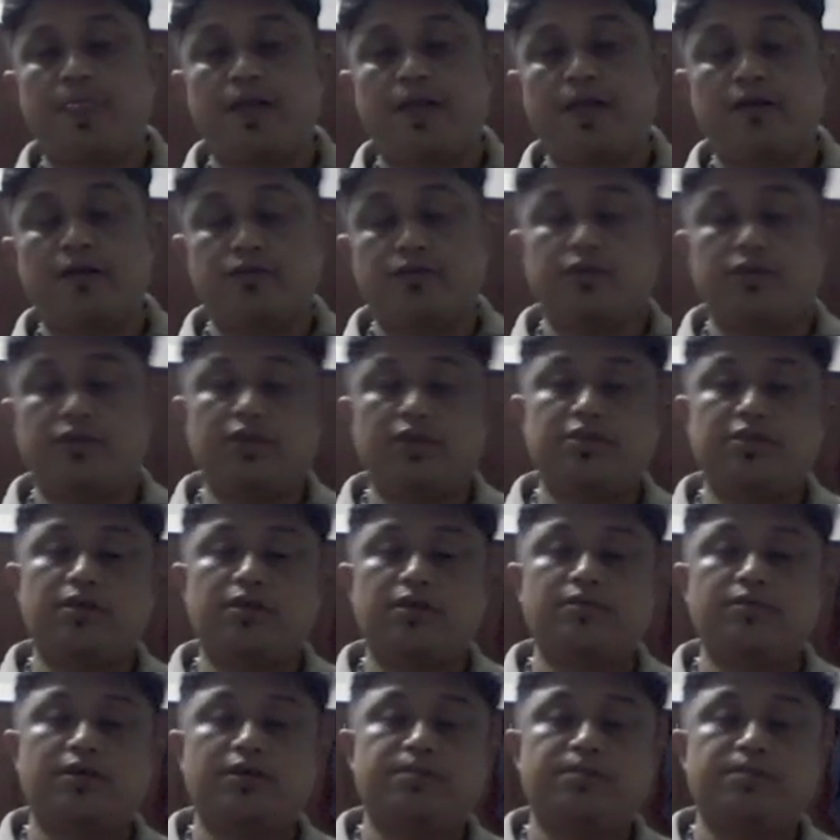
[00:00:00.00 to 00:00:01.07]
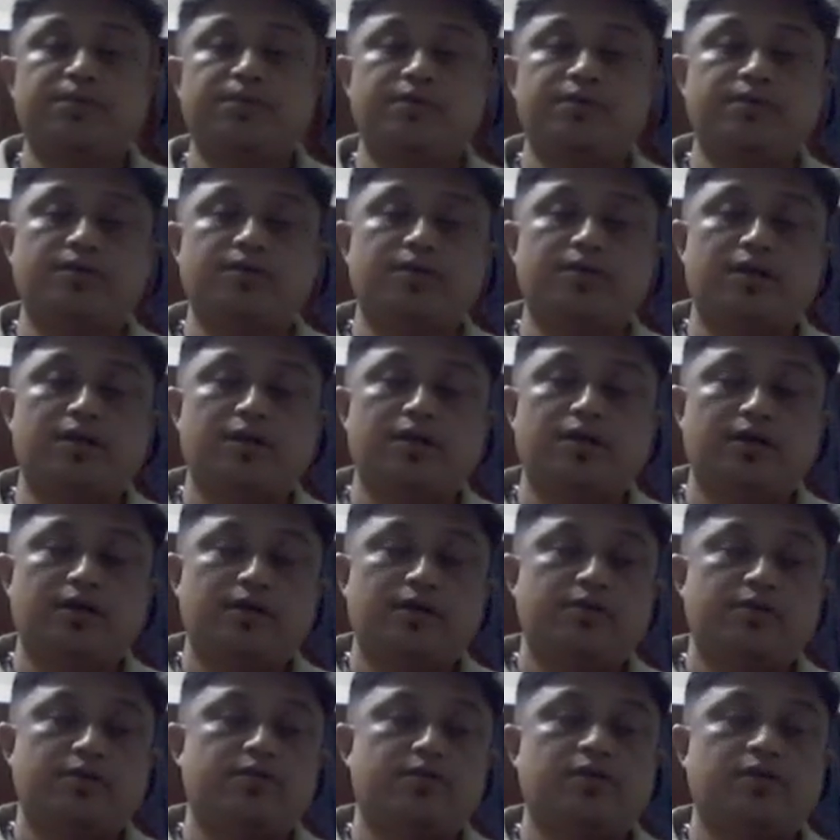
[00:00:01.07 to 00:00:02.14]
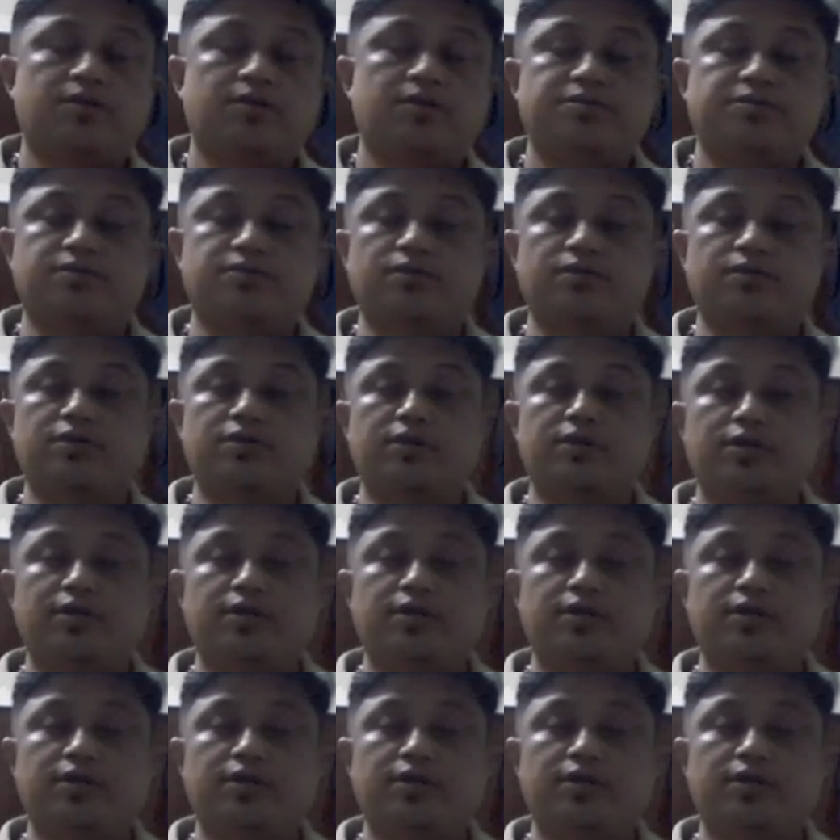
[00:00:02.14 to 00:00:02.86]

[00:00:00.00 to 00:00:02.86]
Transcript: So that's how that particular thought of school